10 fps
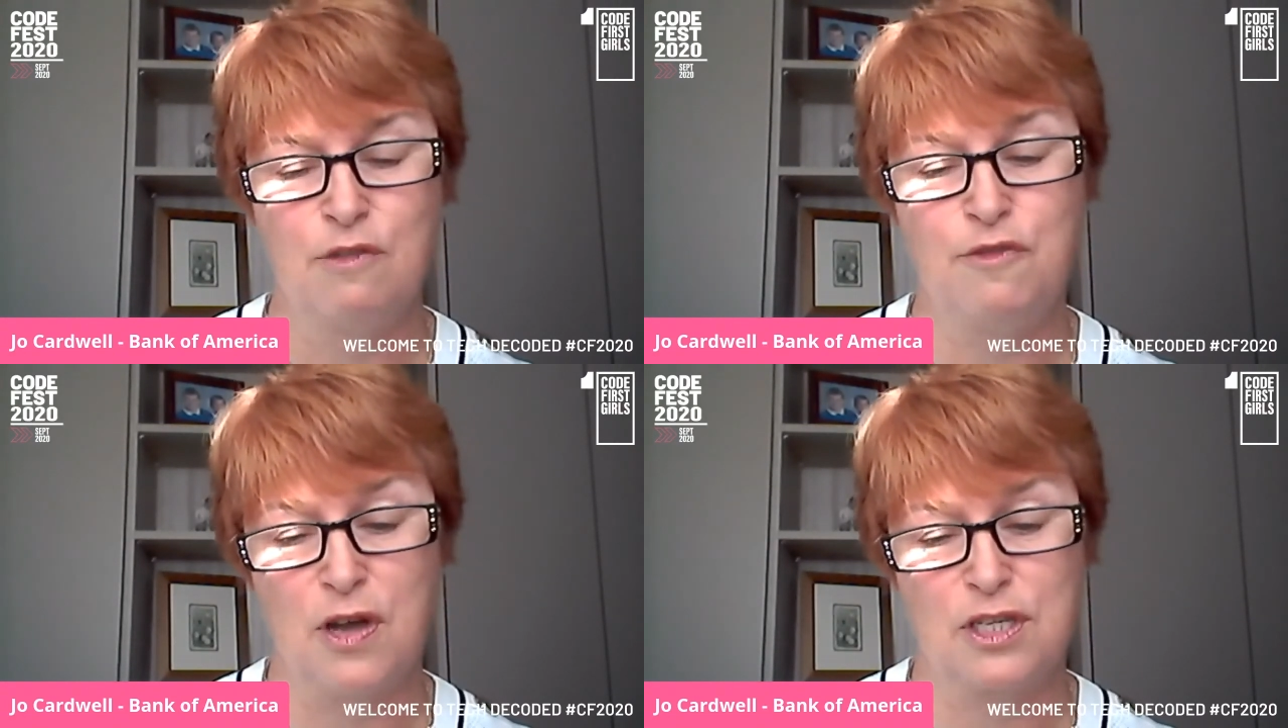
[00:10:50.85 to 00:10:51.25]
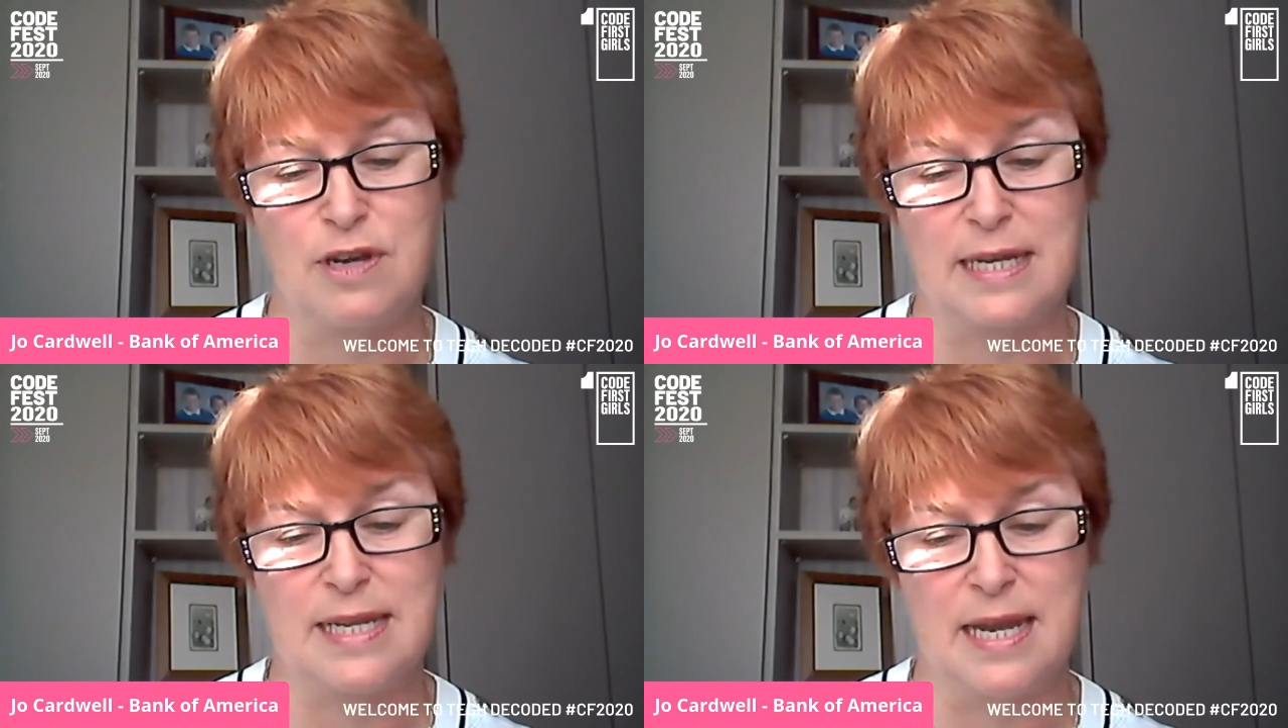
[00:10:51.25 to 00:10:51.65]
Fast
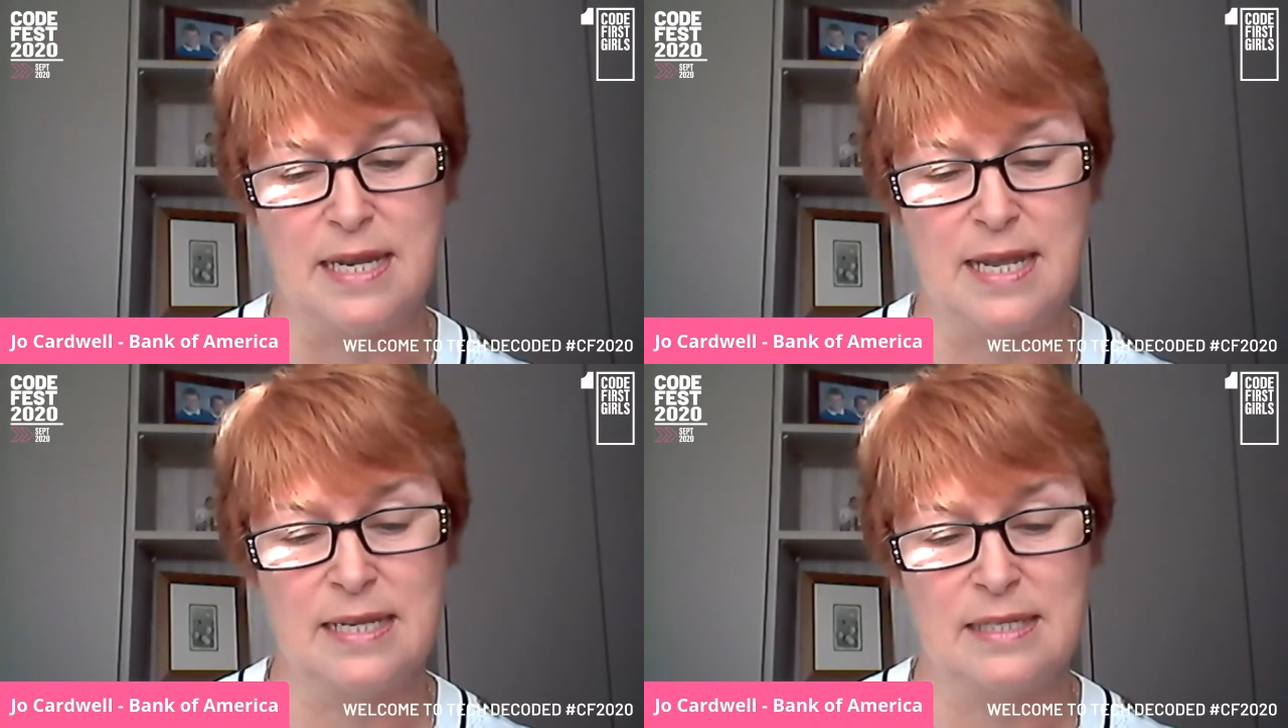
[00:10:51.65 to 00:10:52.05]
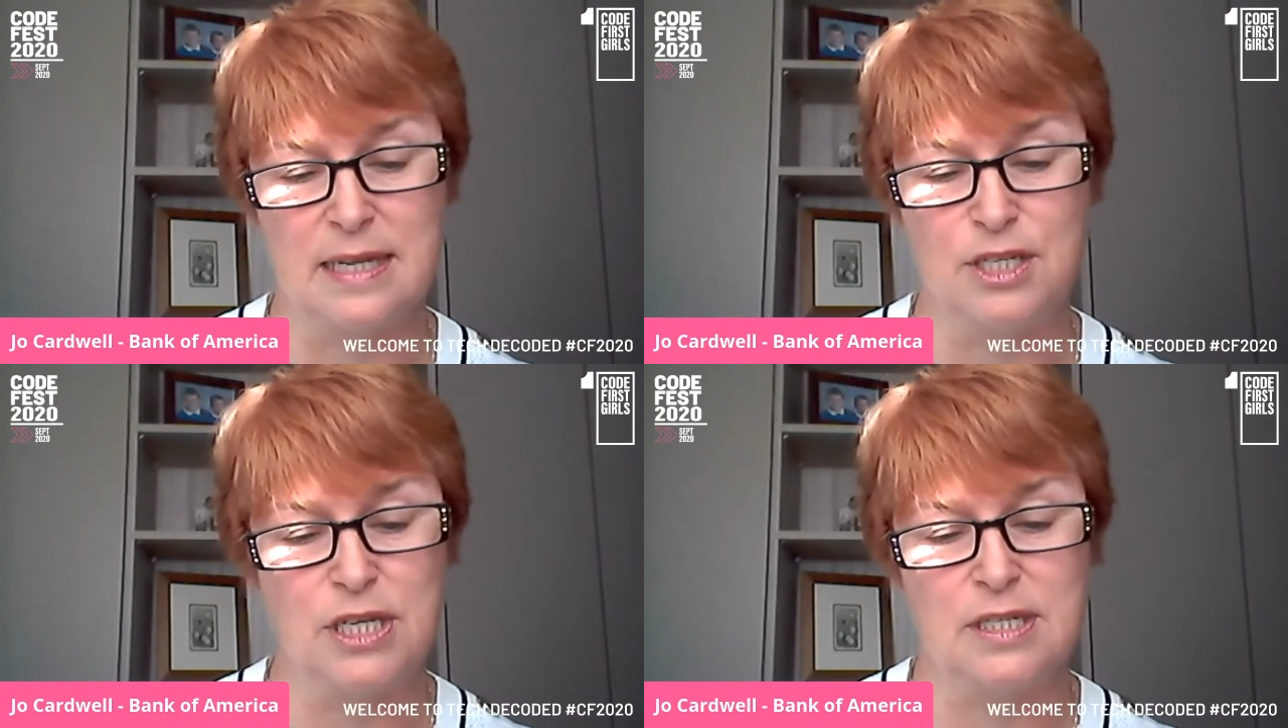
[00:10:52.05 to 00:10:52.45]
track 10 years,
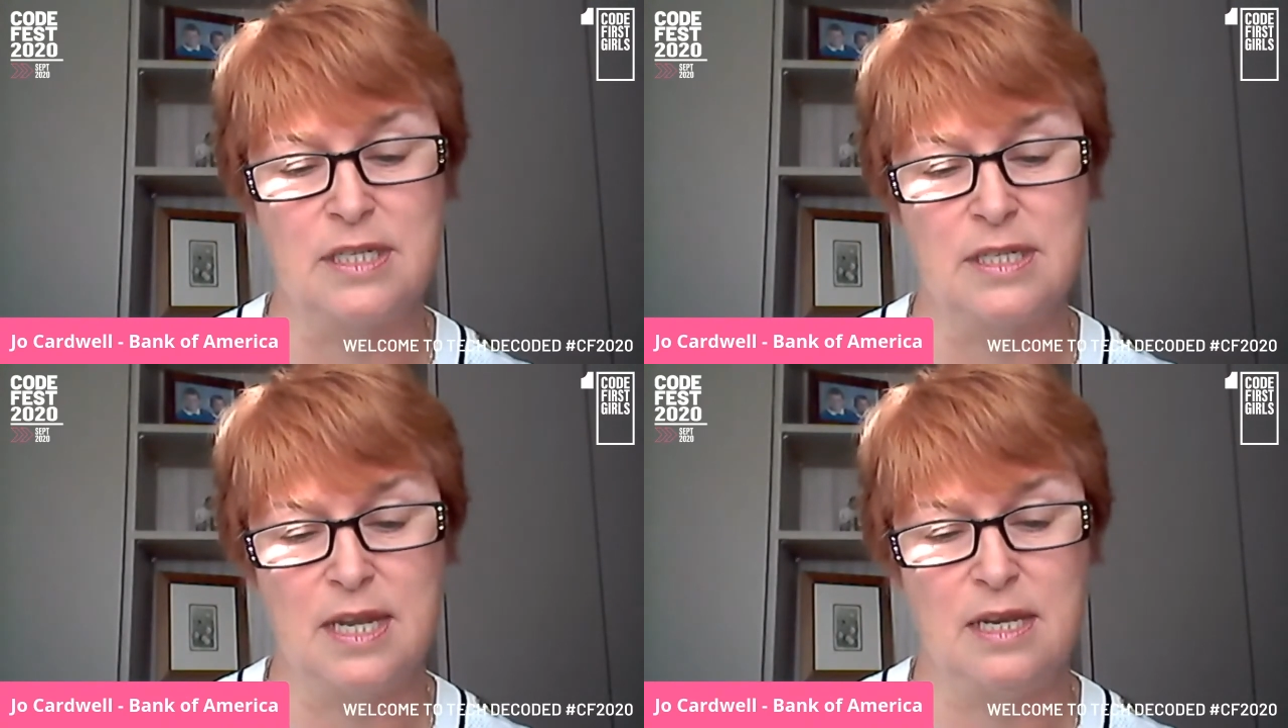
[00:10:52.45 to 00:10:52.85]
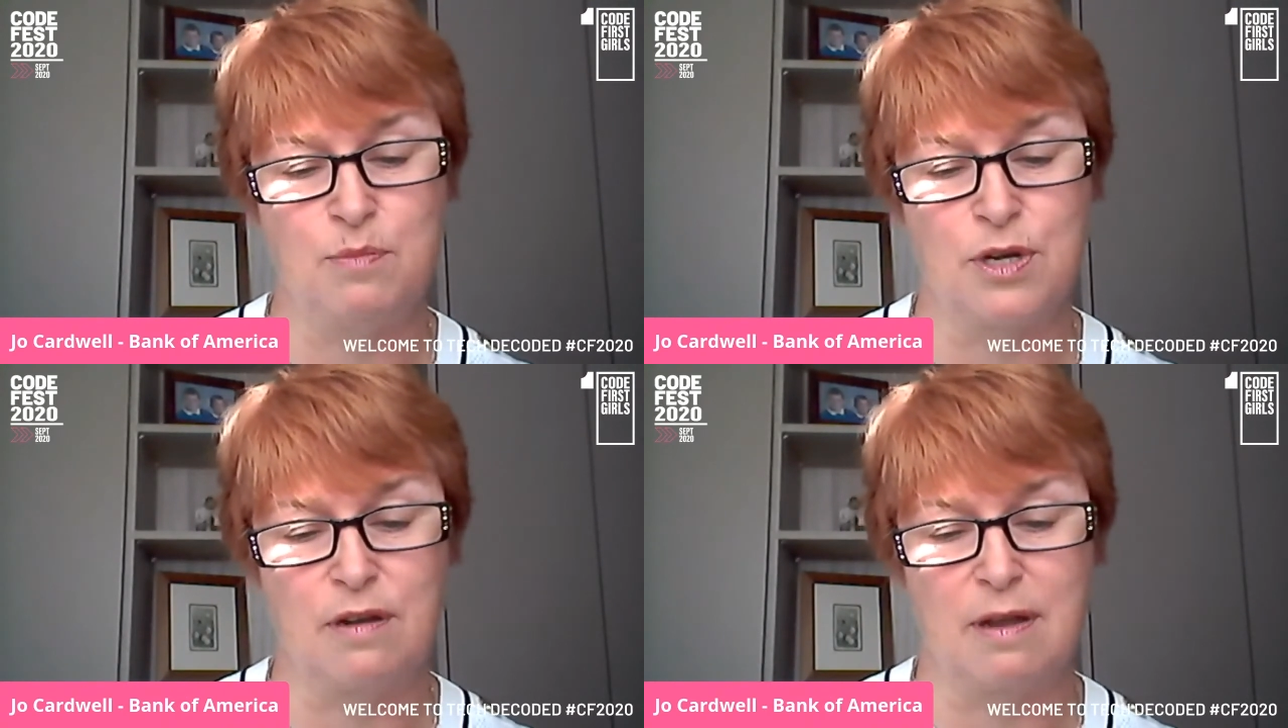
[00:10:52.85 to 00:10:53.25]
and she's a senior
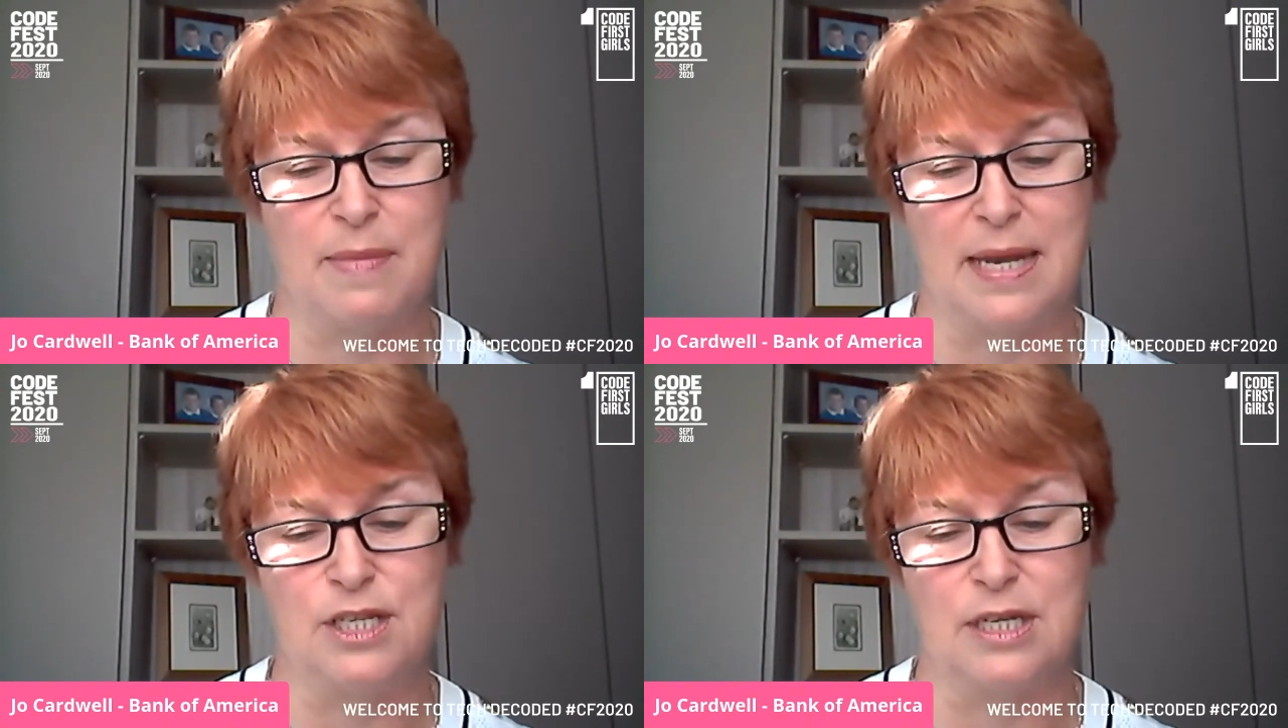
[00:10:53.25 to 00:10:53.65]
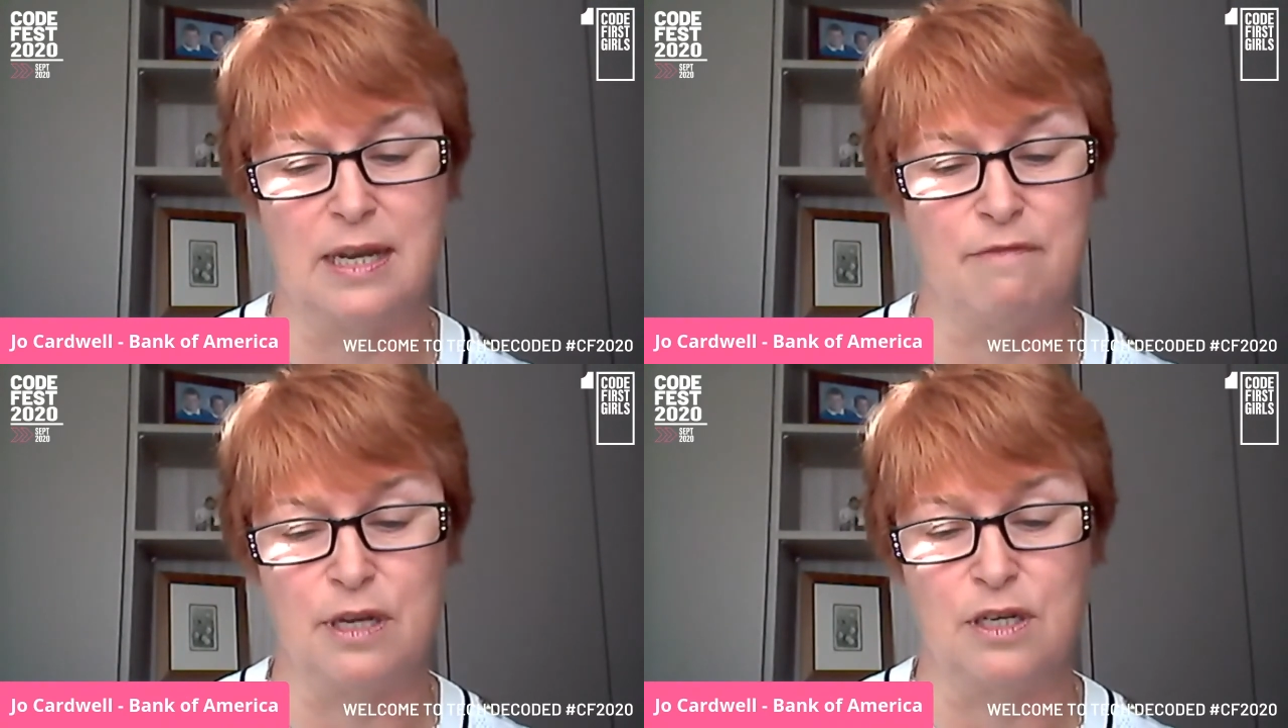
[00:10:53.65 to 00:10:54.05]
program manager,
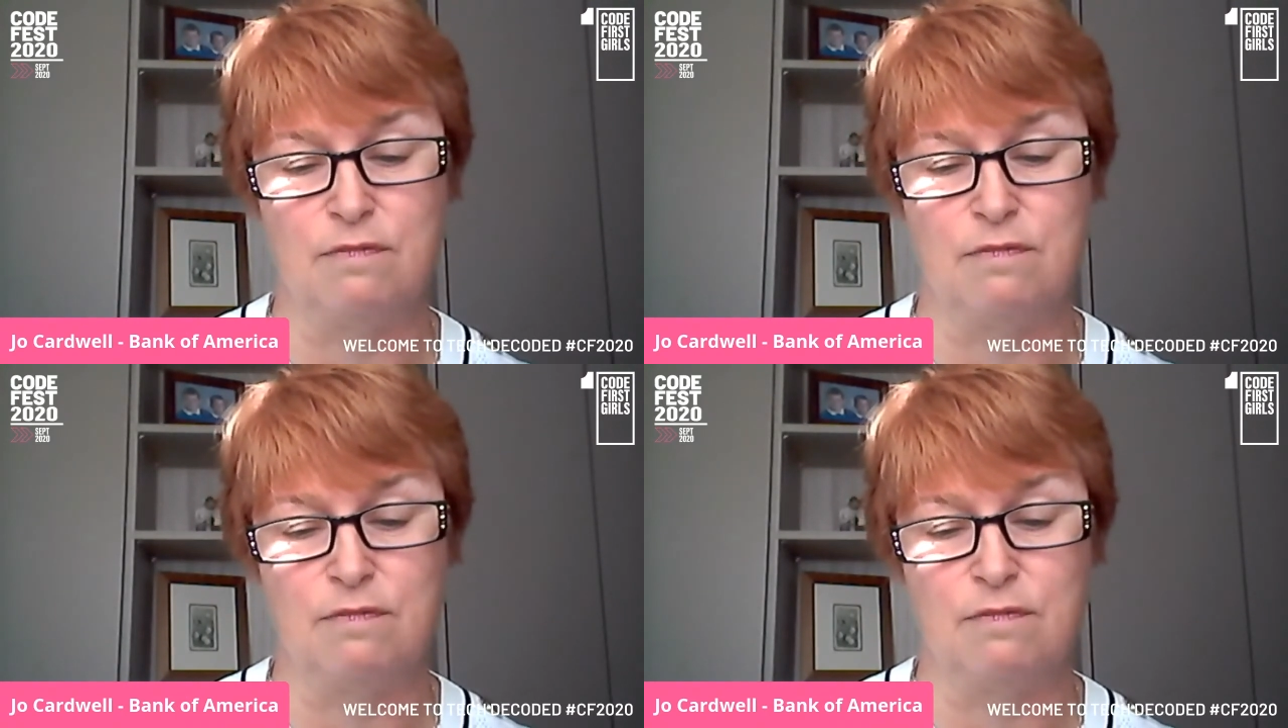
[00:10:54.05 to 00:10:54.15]
leveraging,